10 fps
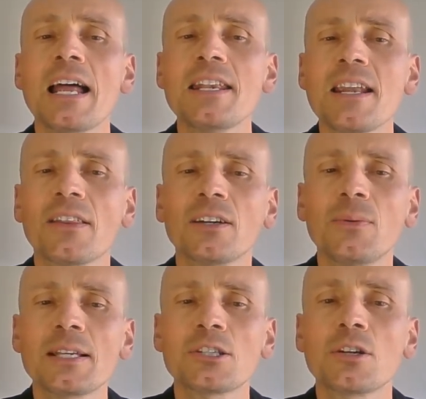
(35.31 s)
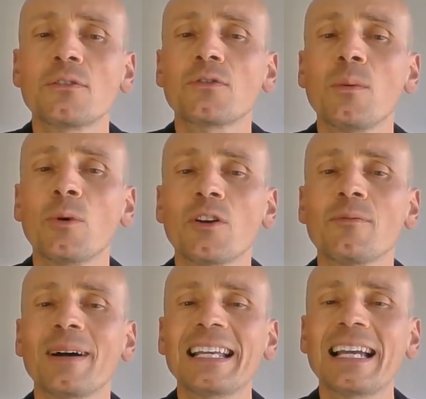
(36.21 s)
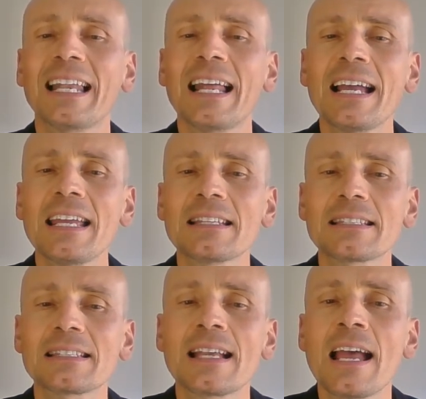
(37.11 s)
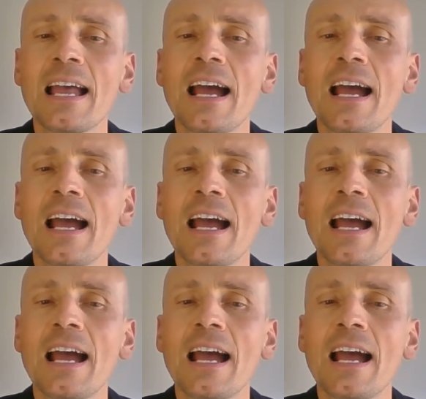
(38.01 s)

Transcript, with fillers: another question from one of my clients.